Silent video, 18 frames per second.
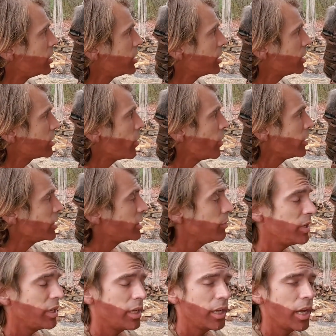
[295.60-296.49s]
just going to
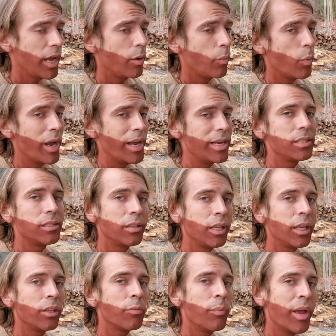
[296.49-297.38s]
be a waist
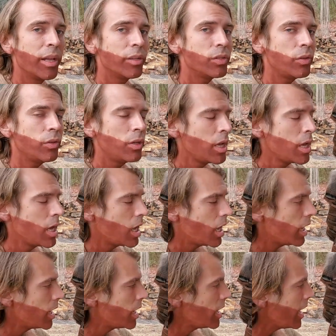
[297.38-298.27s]
length mantle.
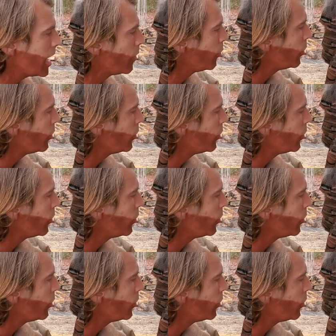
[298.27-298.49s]
Uh, and